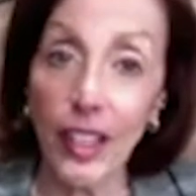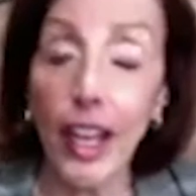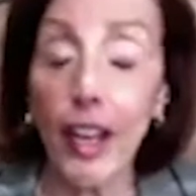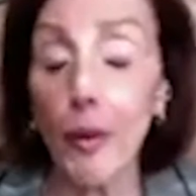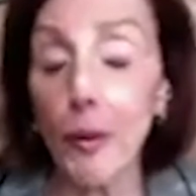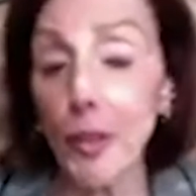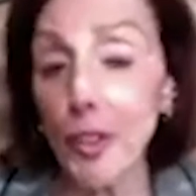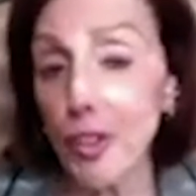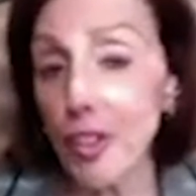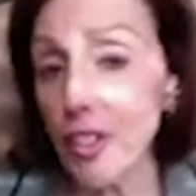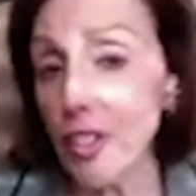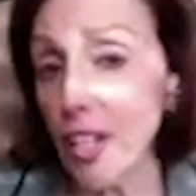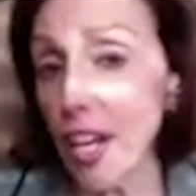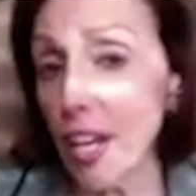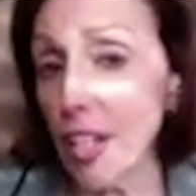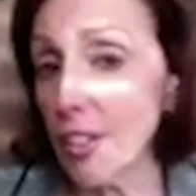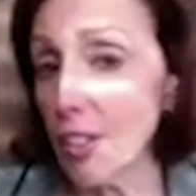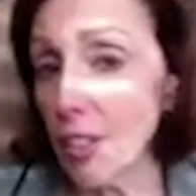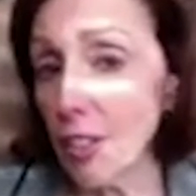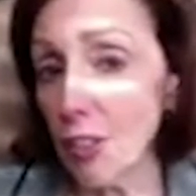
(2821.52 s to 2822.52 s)
would just
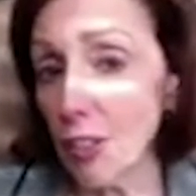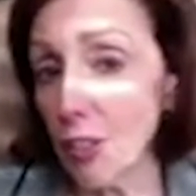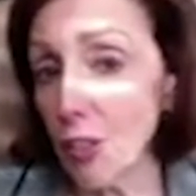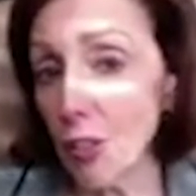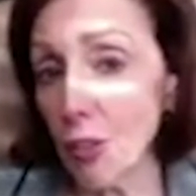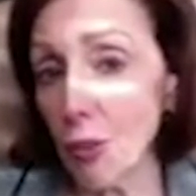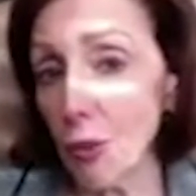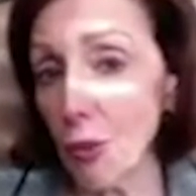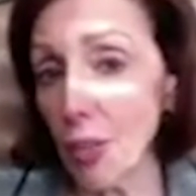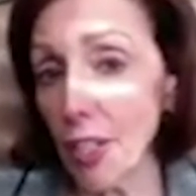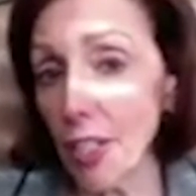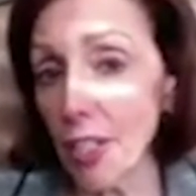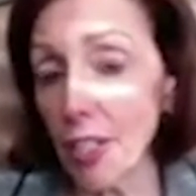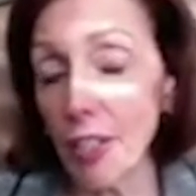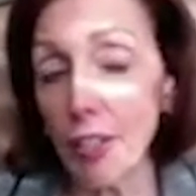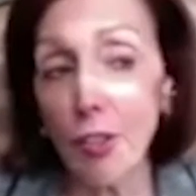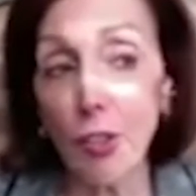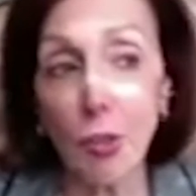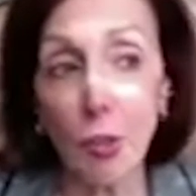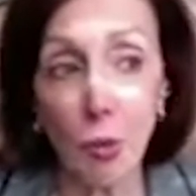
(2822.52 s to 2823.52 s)
add that
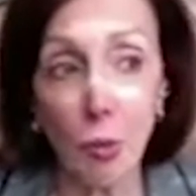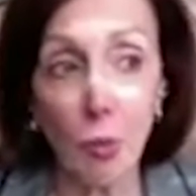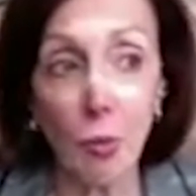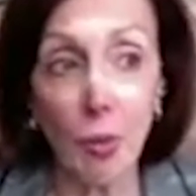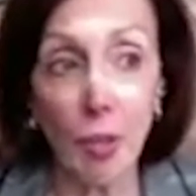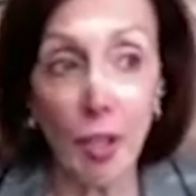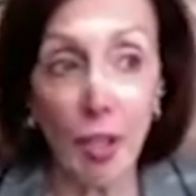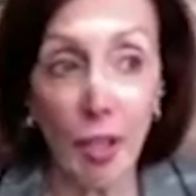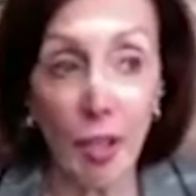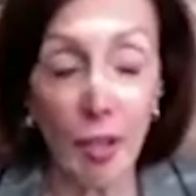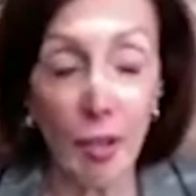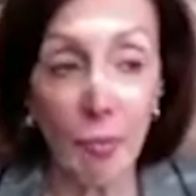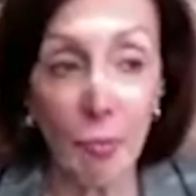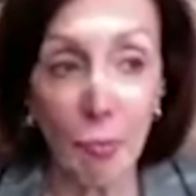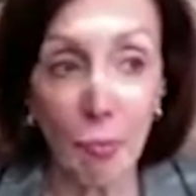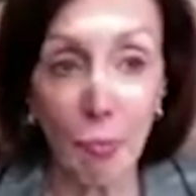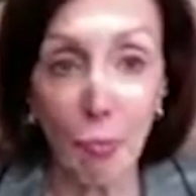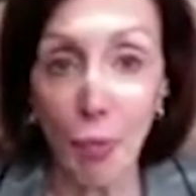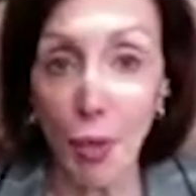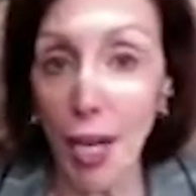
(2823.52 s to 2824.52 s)
any new
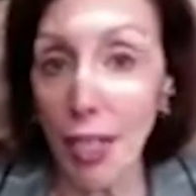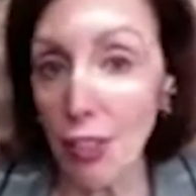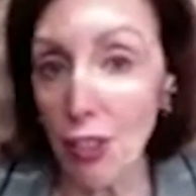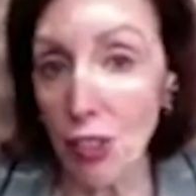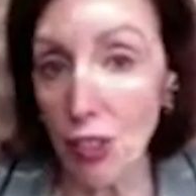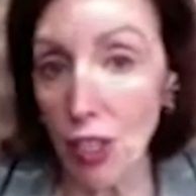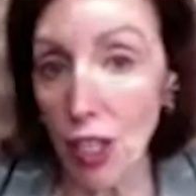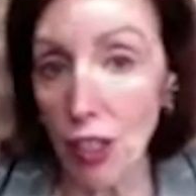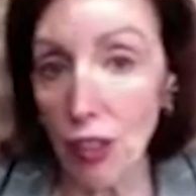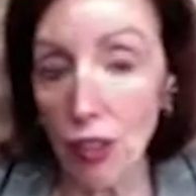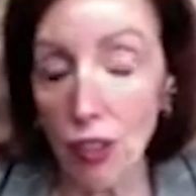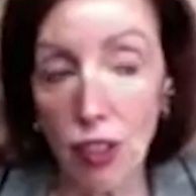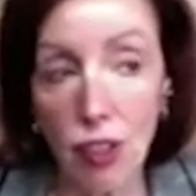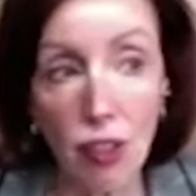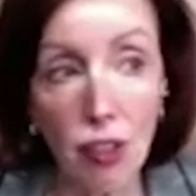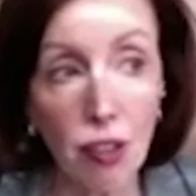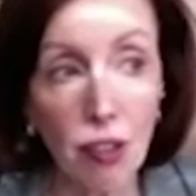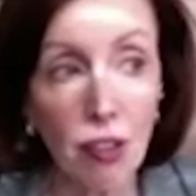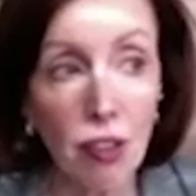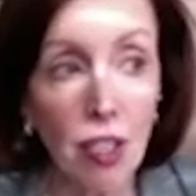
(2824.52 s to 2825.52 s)
practice out
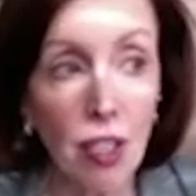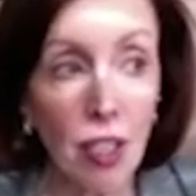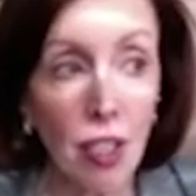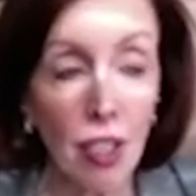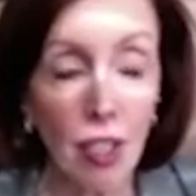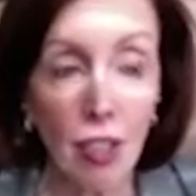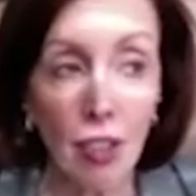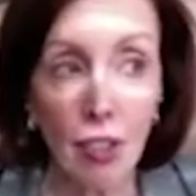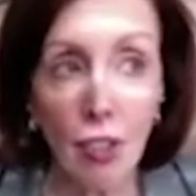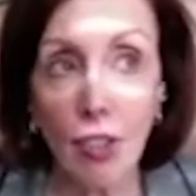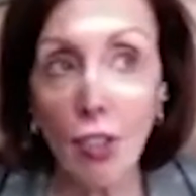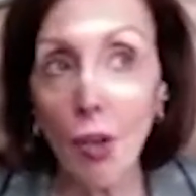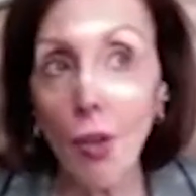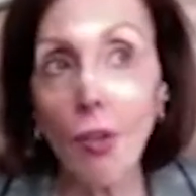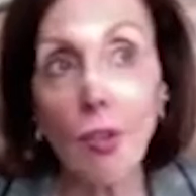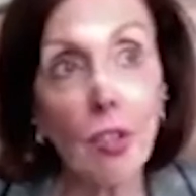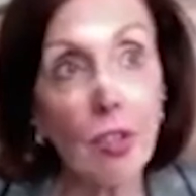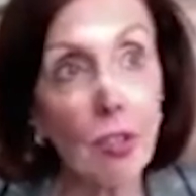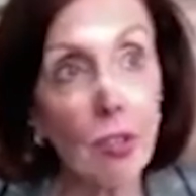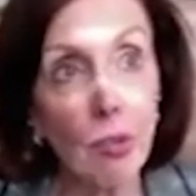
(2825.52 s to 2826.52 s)
there,
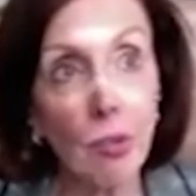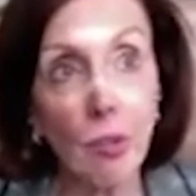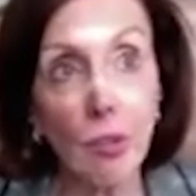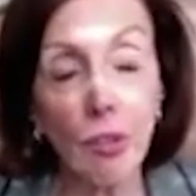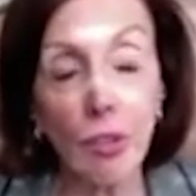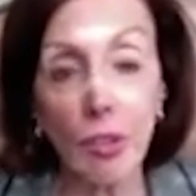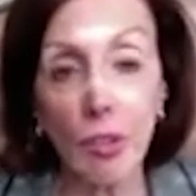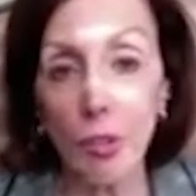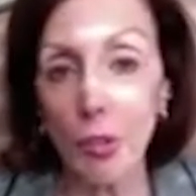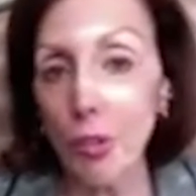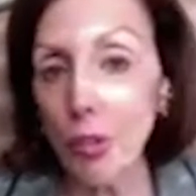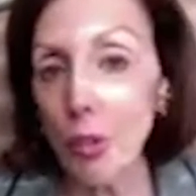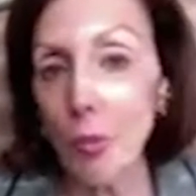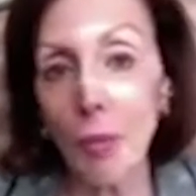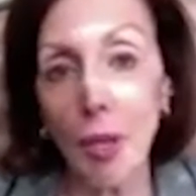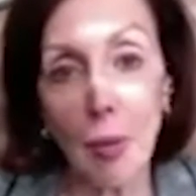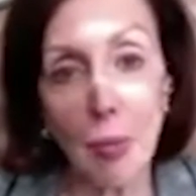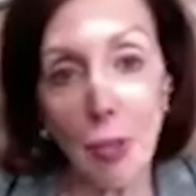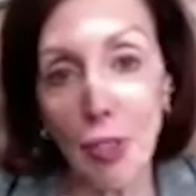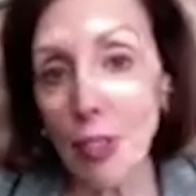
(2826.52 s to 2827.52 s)
go to Google
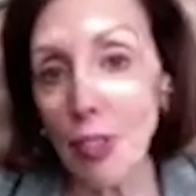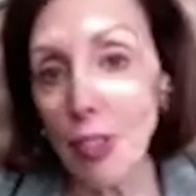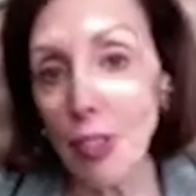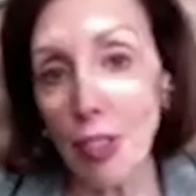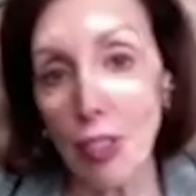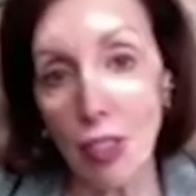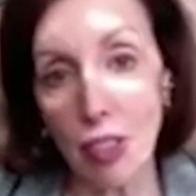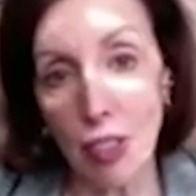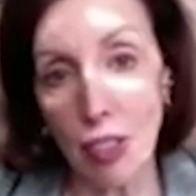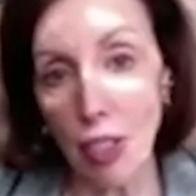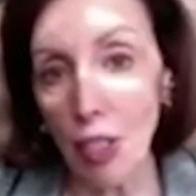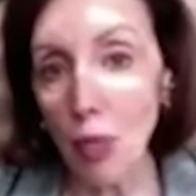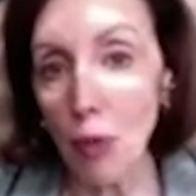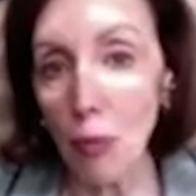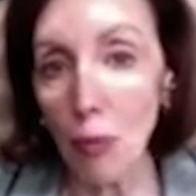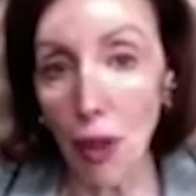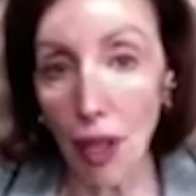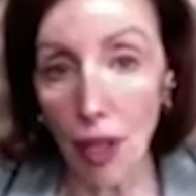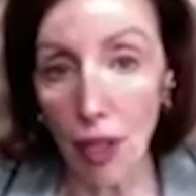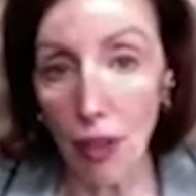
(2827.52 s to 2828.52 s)
My Business and set
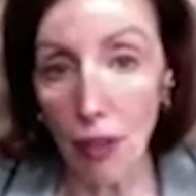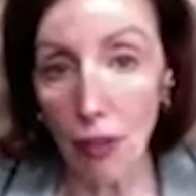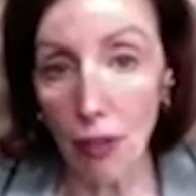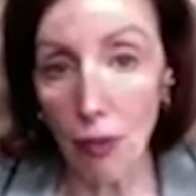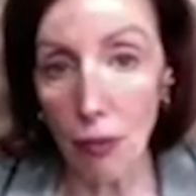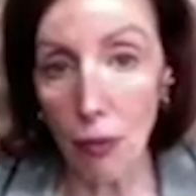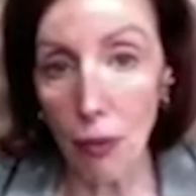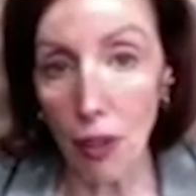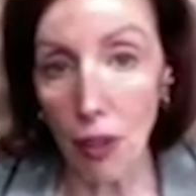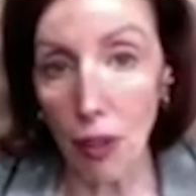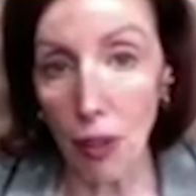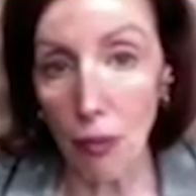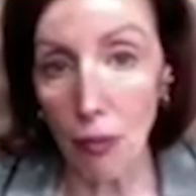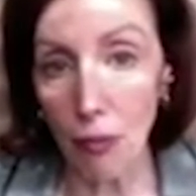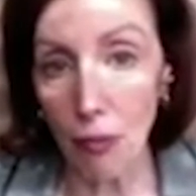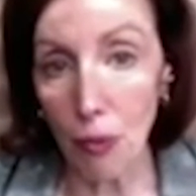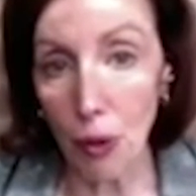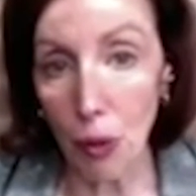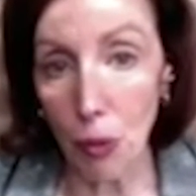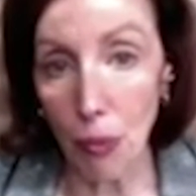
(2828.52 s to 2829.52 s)
up that
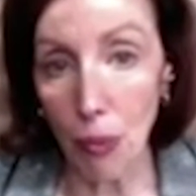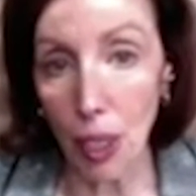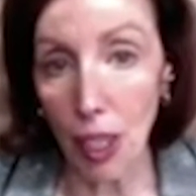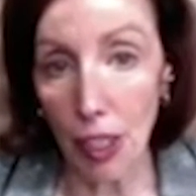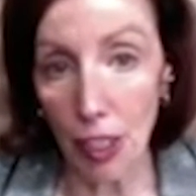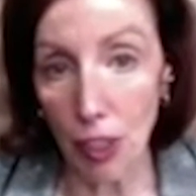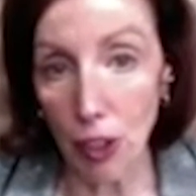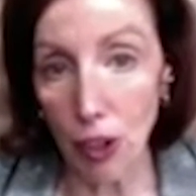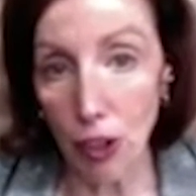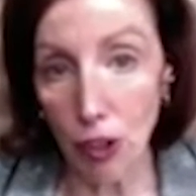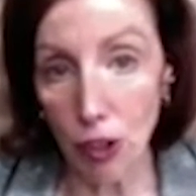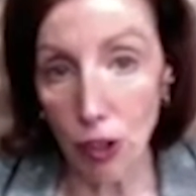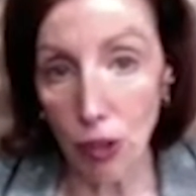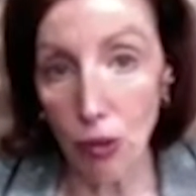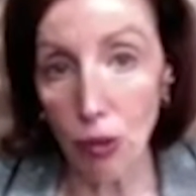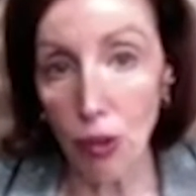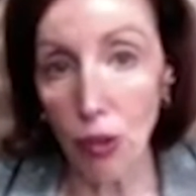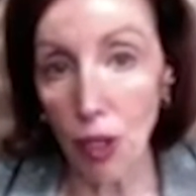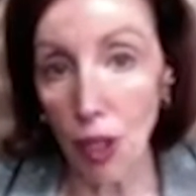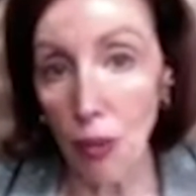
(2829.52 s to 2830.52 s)
your page
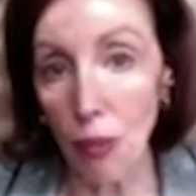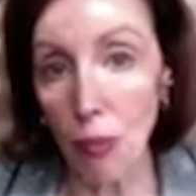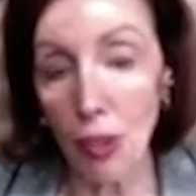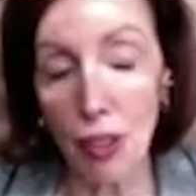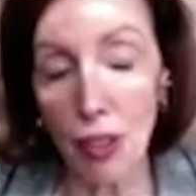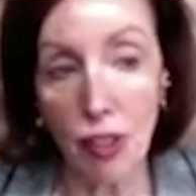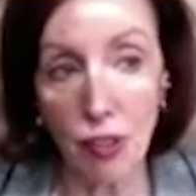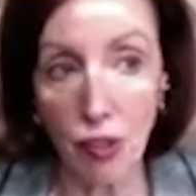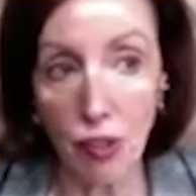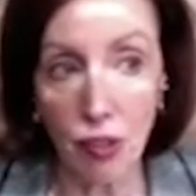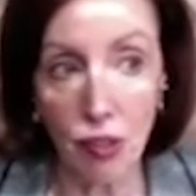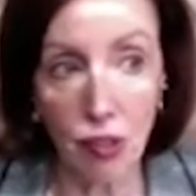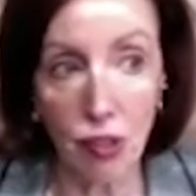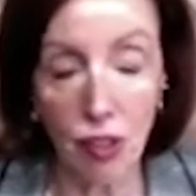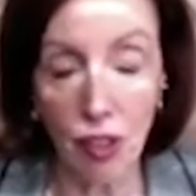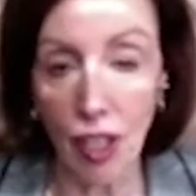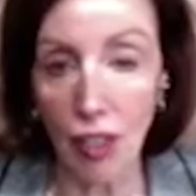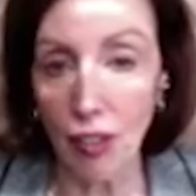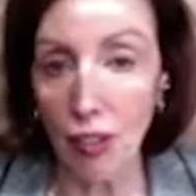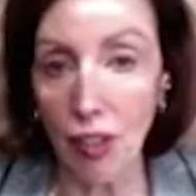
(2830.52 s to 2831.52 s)
through them, because
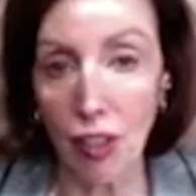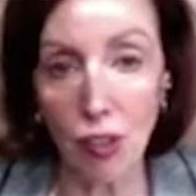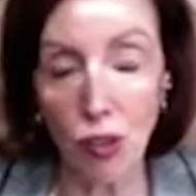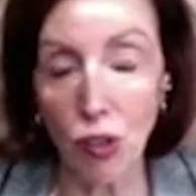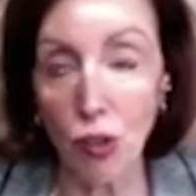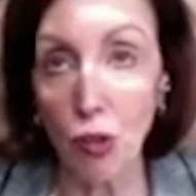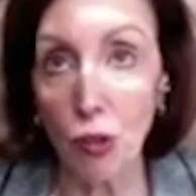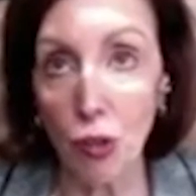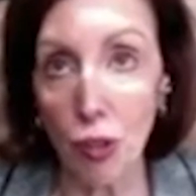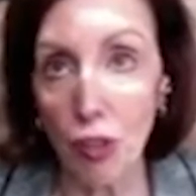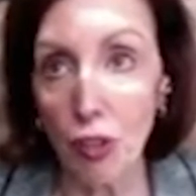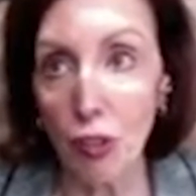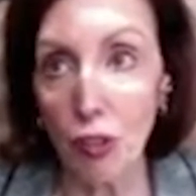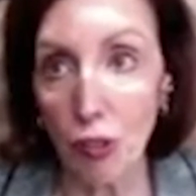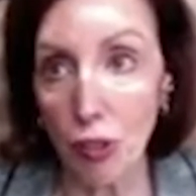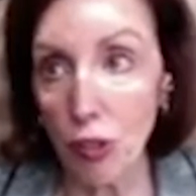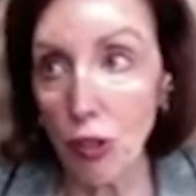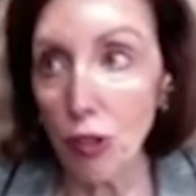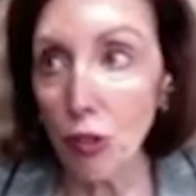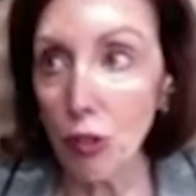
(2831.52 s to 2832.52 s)
that's so
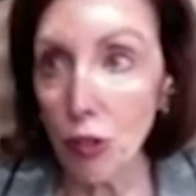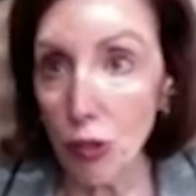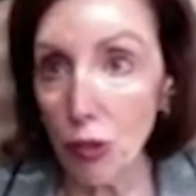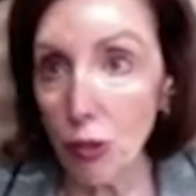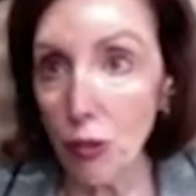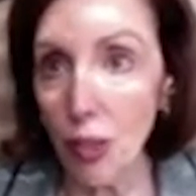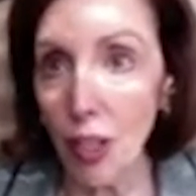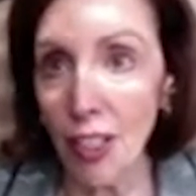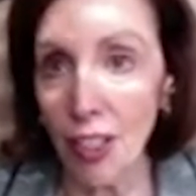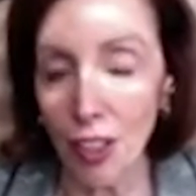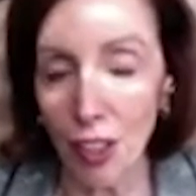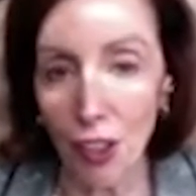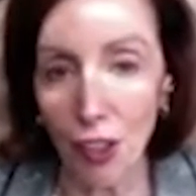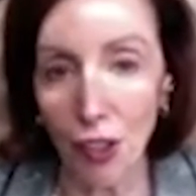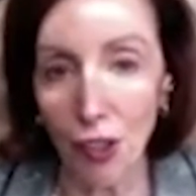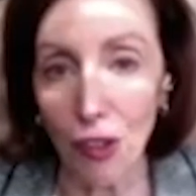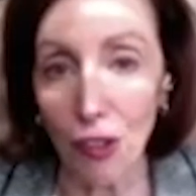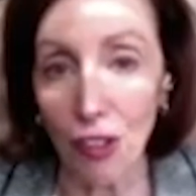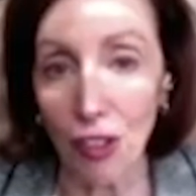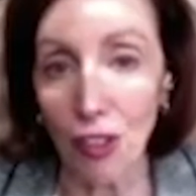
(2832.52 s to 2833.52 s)
critical to Google finding
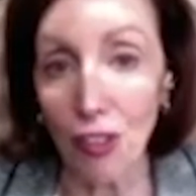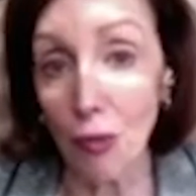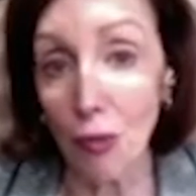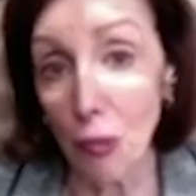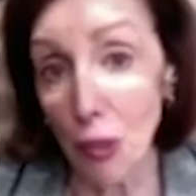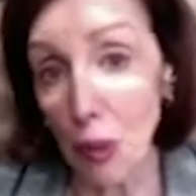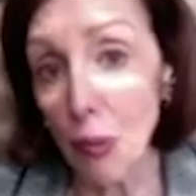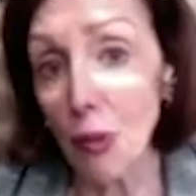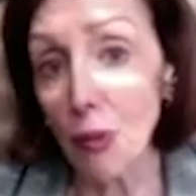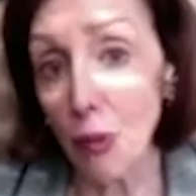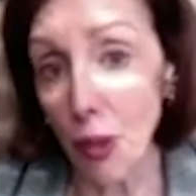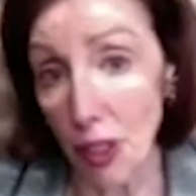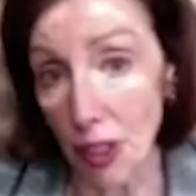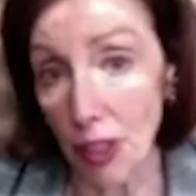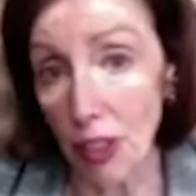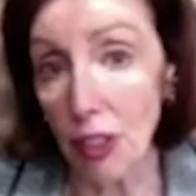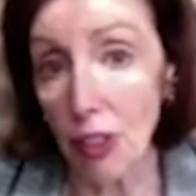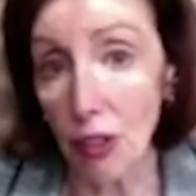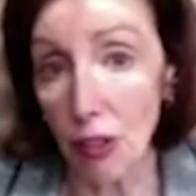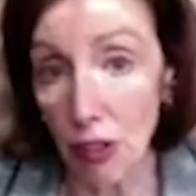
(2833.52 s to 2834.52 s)
you and to people
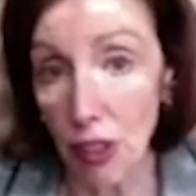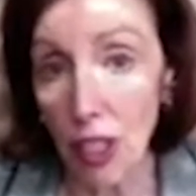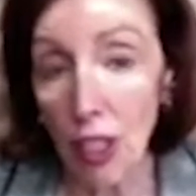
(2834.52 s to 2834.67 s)
finding you.